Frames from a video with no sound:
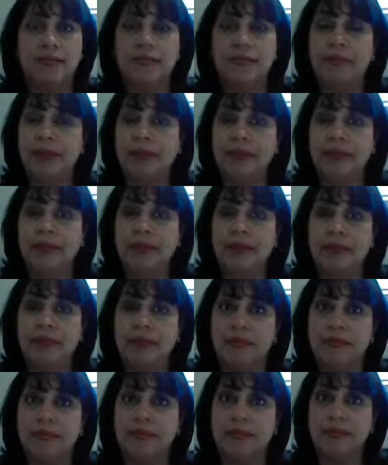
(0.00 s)
but
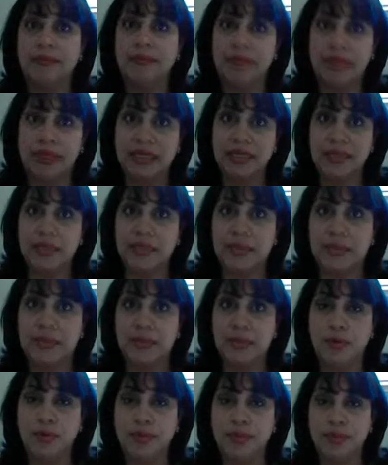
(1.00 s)
that's the only
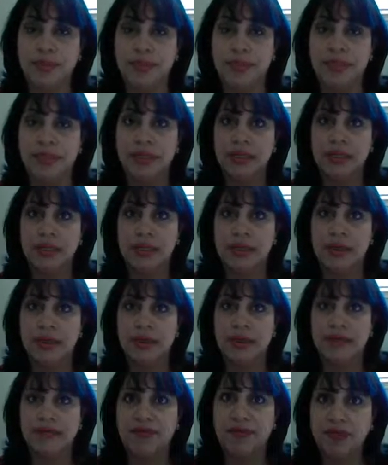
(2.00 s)
portion
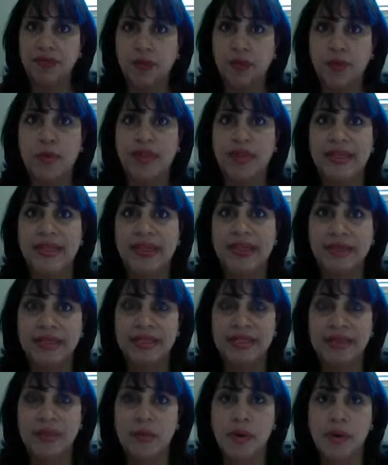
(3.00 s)
if you do within a
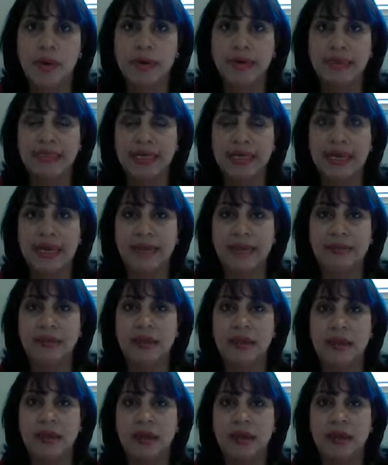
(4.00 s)
reasonable amount of time,